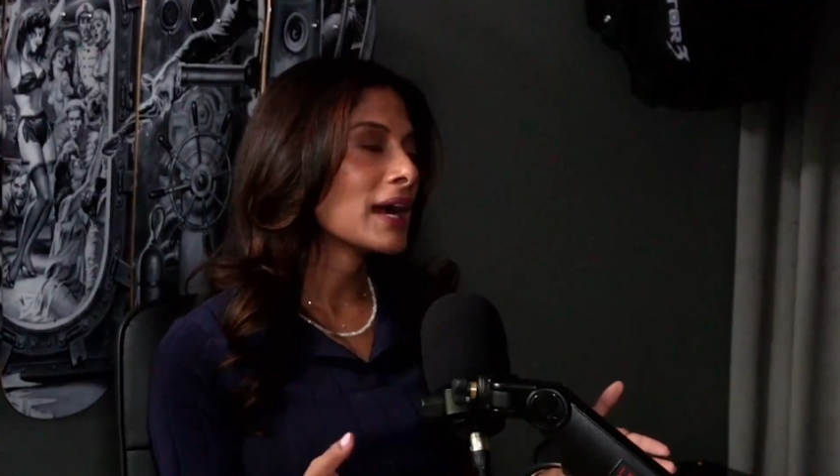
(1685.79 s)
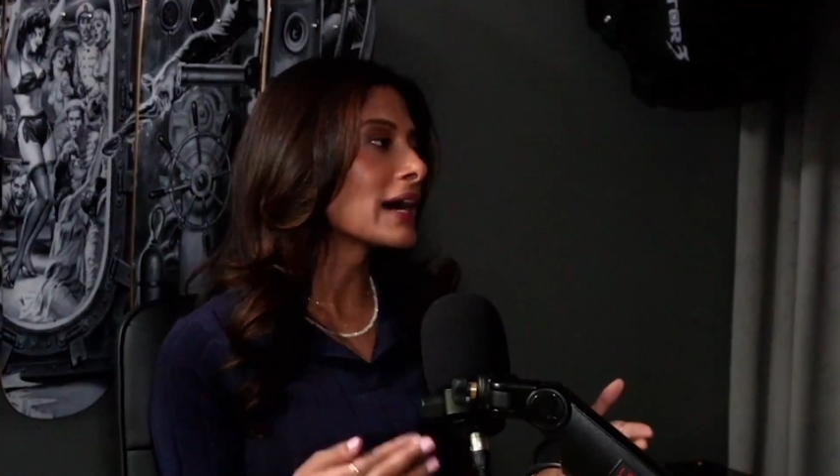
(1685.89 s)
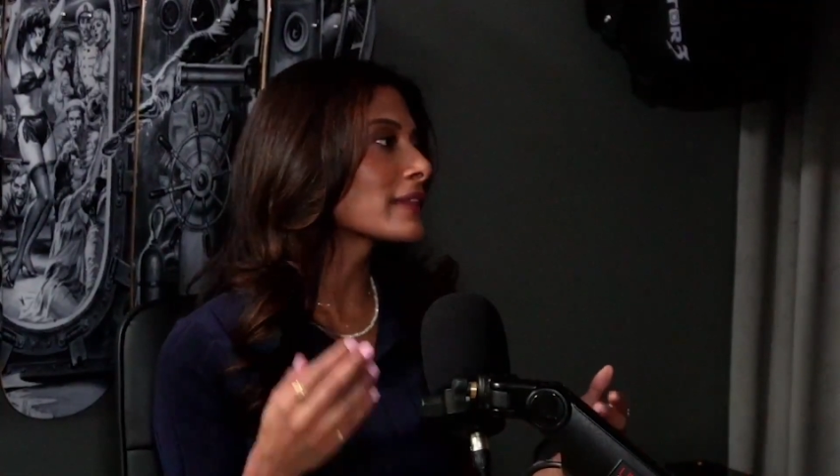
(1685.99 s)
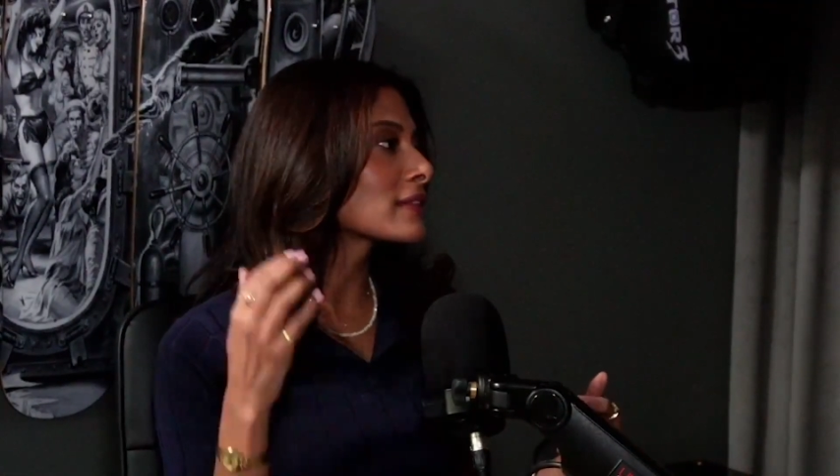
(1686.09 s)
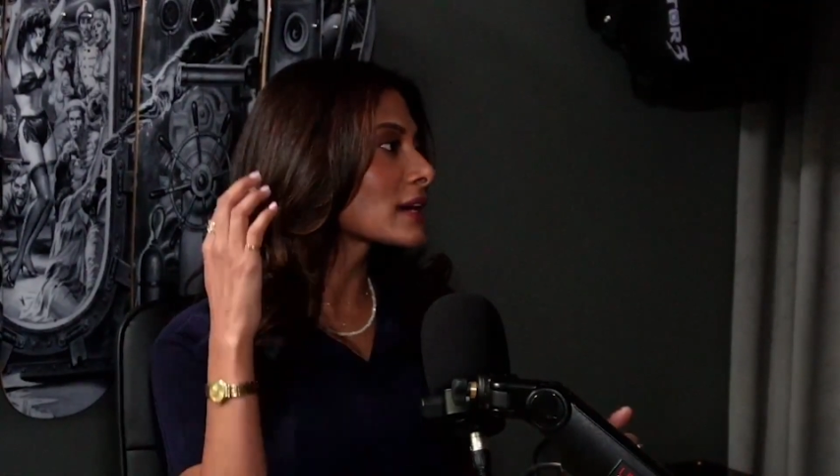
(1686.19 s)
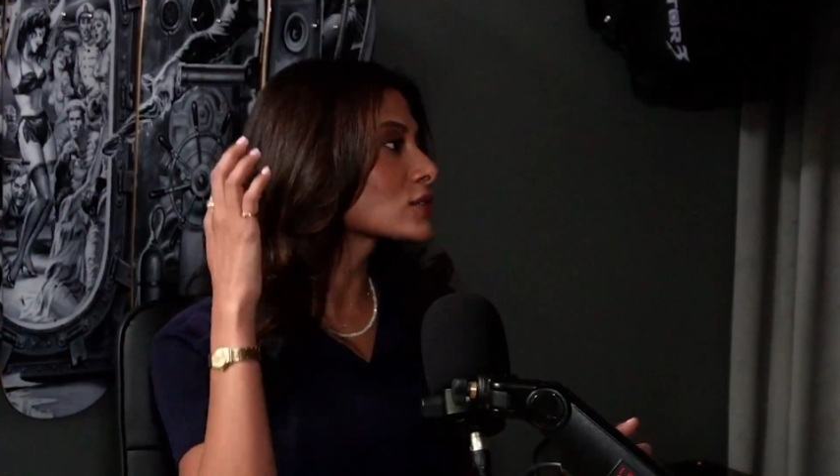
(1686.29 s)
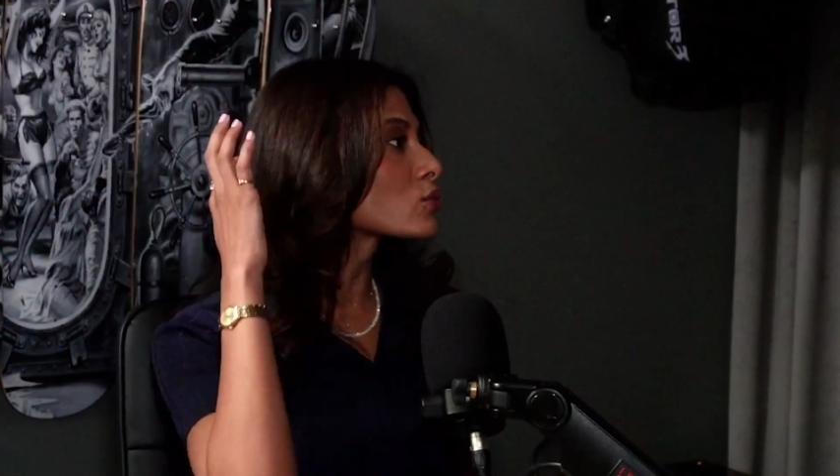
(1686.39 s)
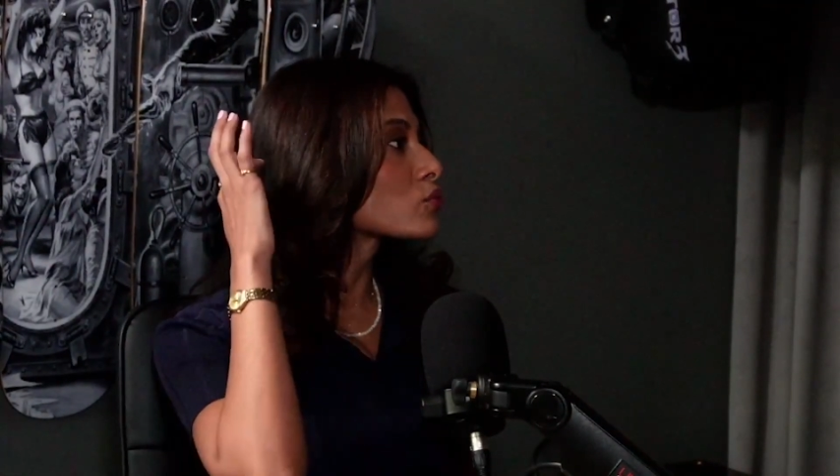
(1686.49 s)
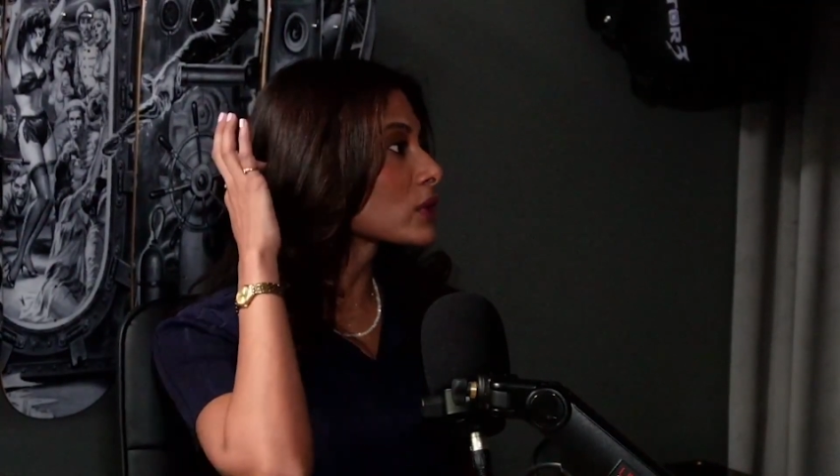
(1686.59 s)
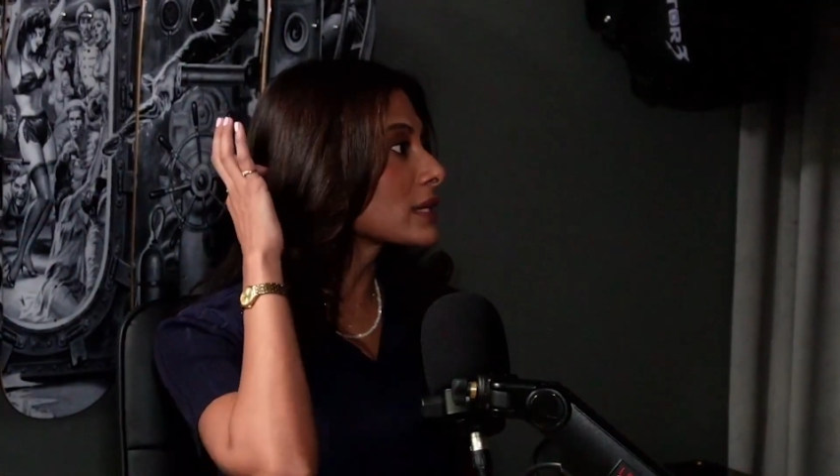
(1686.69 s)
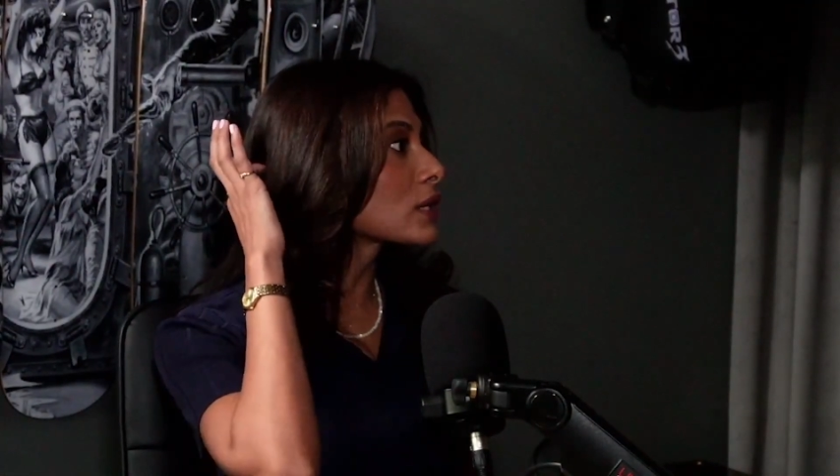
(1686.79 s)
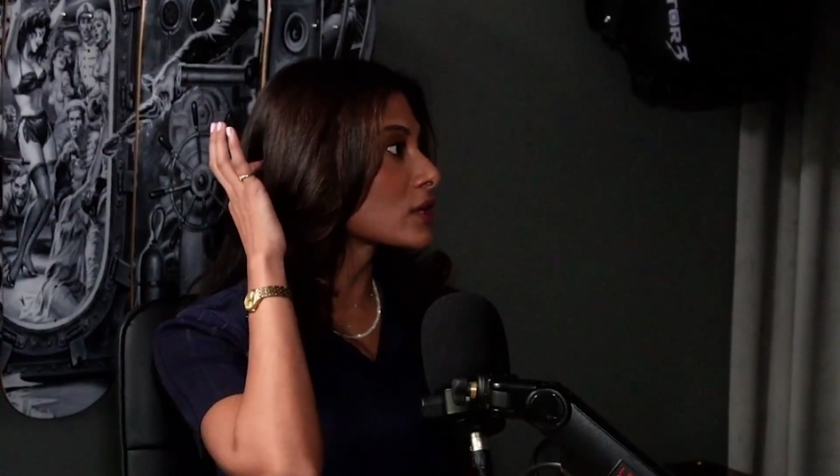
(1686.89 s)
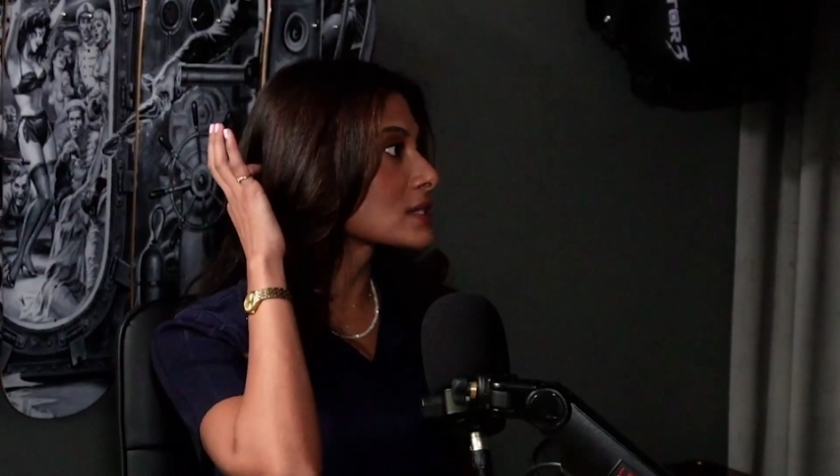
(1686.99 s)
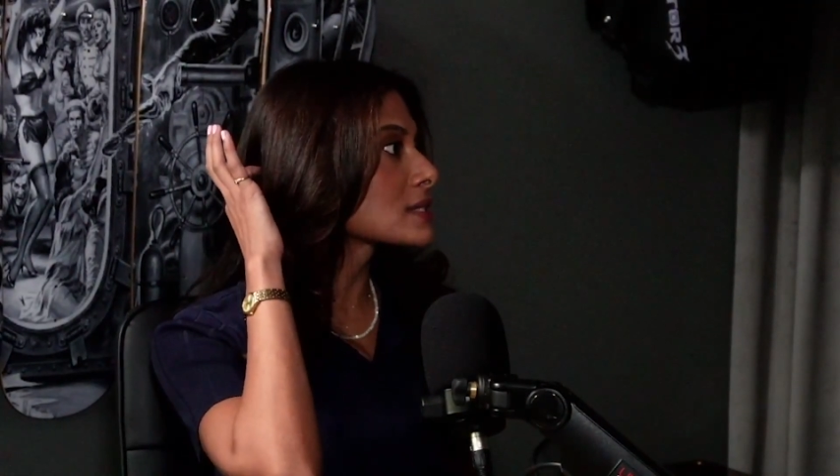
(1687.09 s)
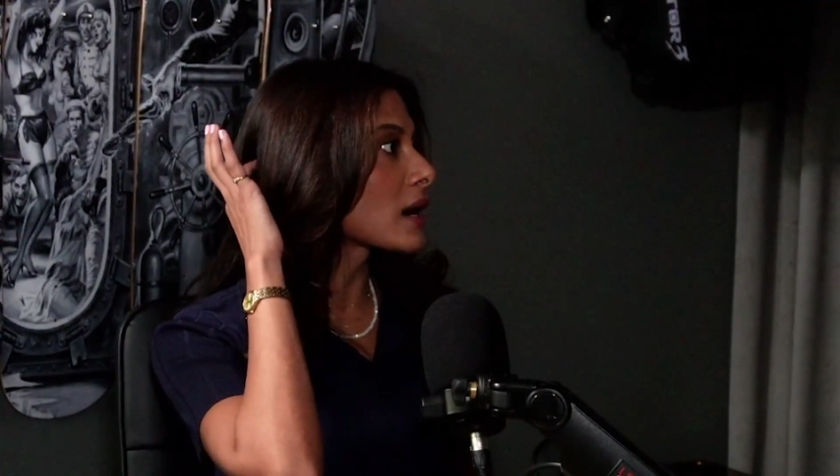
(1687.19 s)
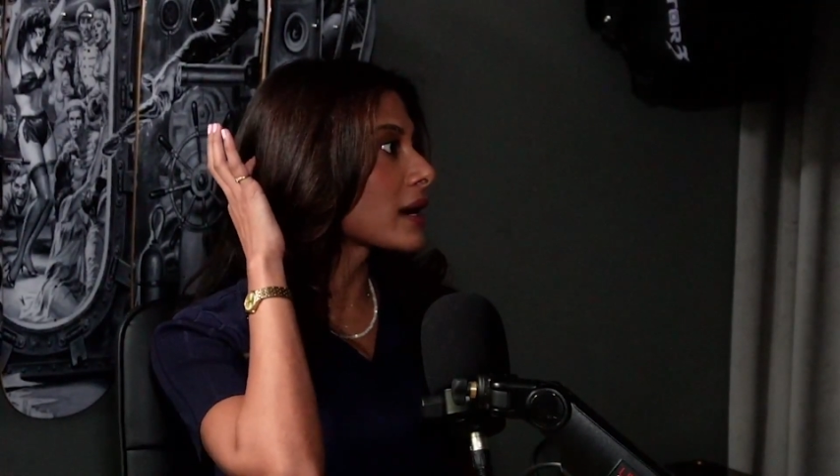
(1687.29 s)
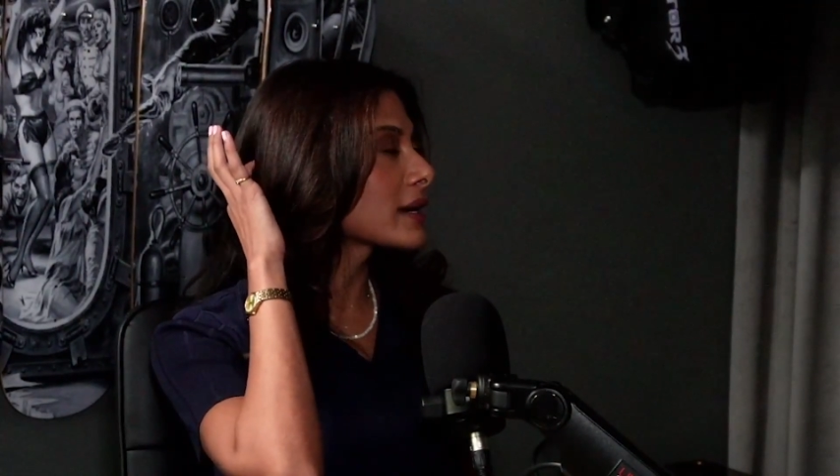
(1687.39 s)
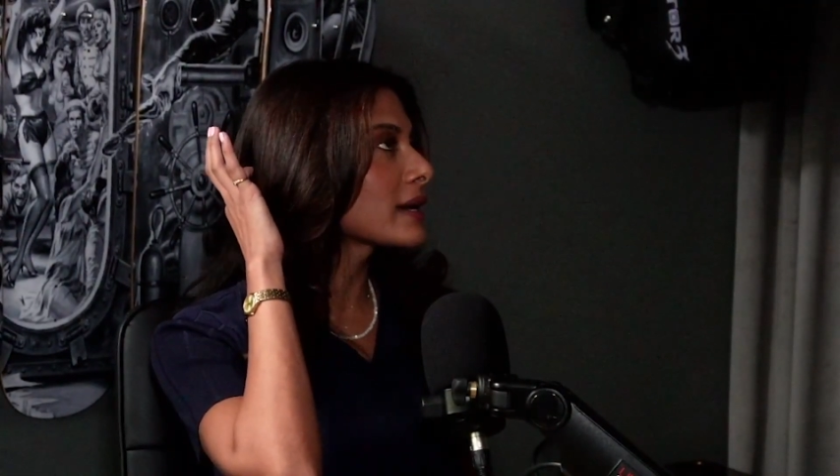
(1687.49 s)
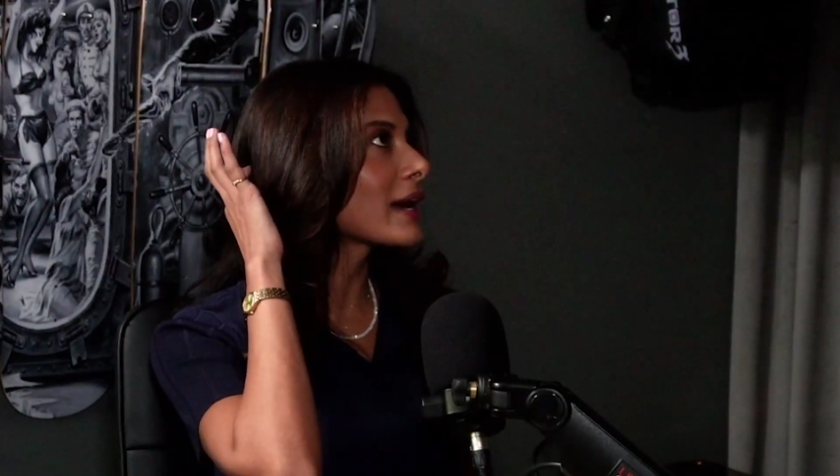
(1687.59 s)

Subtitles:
I think that's a really good sign.